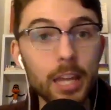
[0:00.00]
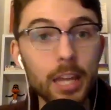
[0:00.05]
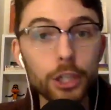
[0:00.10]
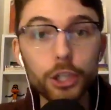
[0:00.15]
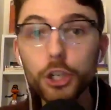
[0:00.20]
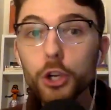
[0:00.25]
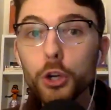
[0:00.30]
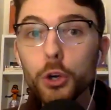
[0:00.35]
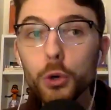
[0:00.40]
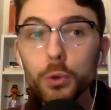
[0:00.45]

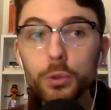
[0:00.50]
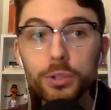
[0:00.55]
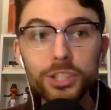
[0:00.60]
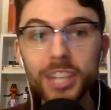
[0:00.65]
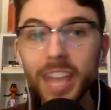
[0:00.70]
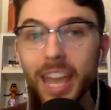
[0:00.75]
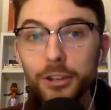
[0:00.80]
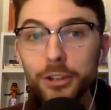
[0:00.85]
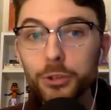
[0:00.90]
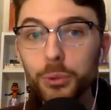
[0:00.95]
You
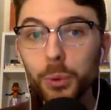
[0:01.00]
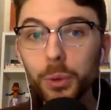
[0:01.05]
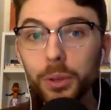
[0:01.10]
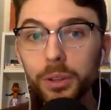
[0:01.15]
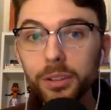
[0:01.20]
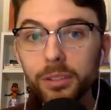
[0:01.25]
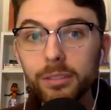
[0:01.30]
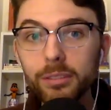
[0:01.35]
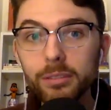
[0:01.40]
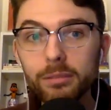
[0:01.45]

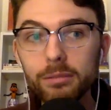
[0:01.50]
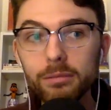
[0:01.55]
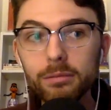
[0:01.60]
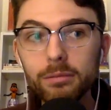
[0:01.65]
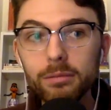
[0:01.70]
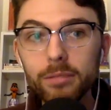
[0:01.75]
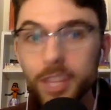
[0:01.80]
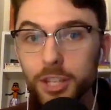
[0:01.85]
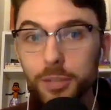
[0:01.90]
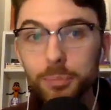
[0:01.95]
scheduled
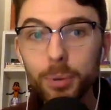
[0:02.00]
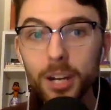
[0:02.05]
this